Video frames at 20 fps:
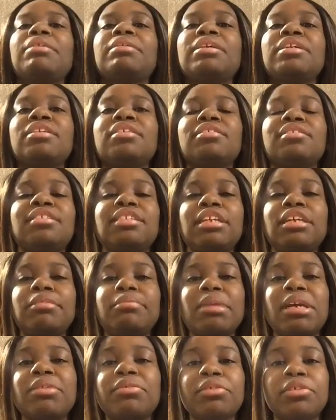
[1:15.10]
would sit
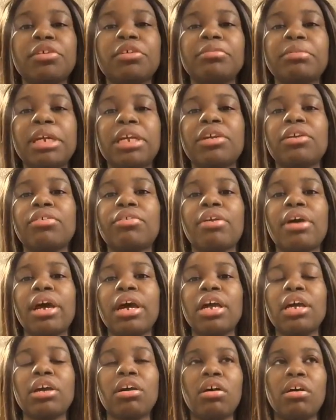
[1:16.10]
in my room and
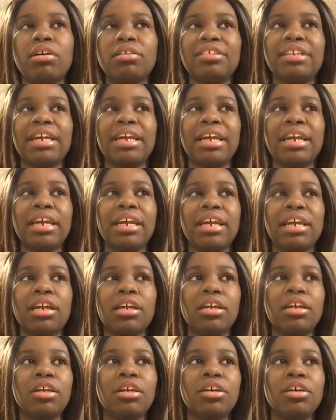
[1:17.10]
cry all day,
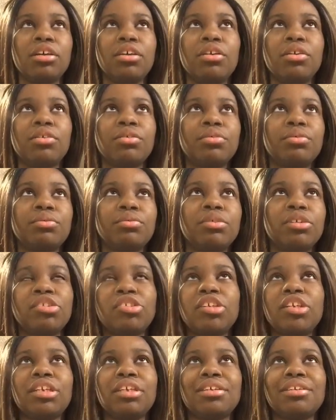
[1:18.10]

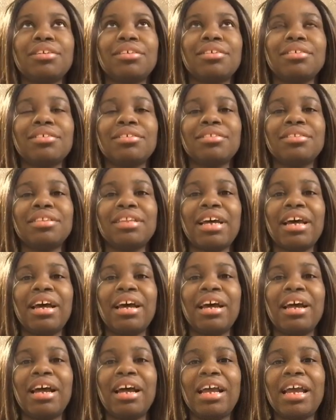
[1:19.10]
wishing
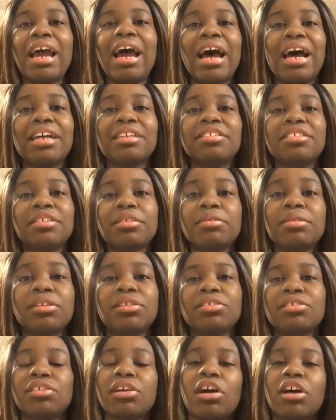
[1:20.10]
that I had someone
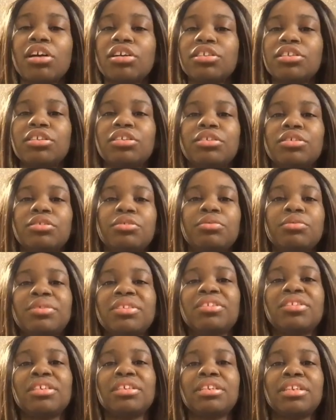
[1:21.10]
to talk to,
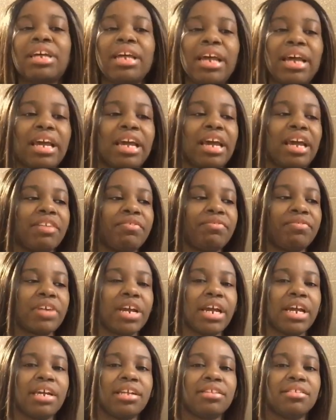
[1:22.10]
wishing that I had
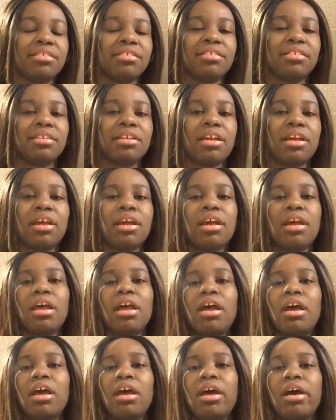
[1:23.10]
friends.
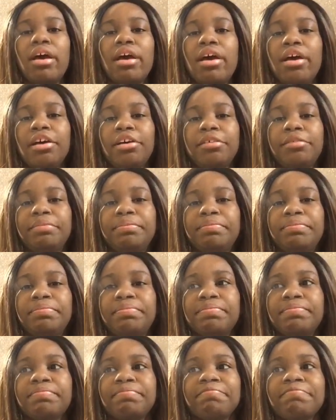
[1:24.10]
And
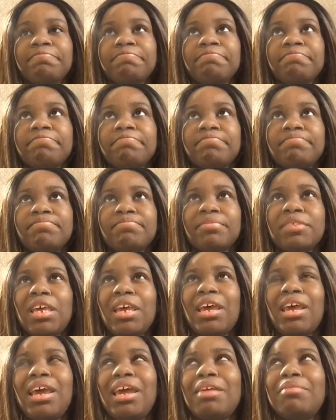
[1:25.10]

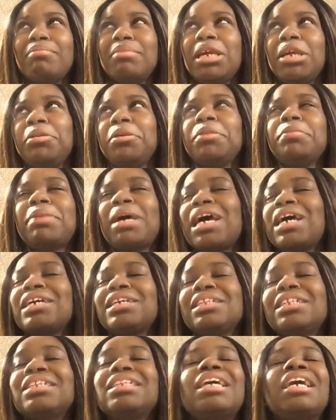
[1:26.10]
maybe back
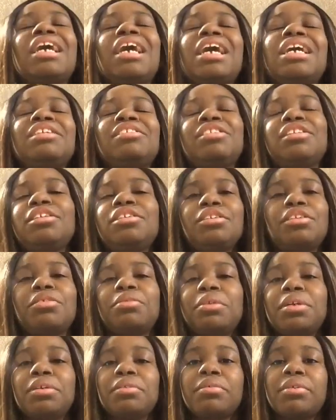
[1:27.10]
in the day, I didn't know
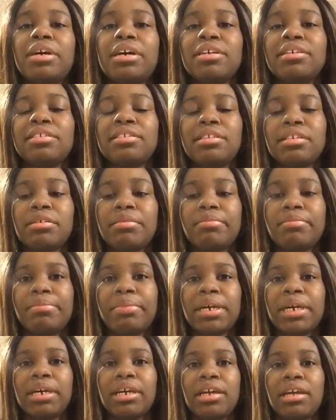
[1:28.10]
what it was.
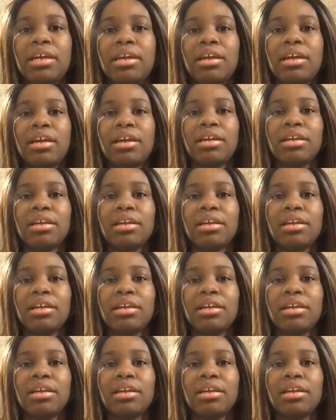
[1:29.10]
But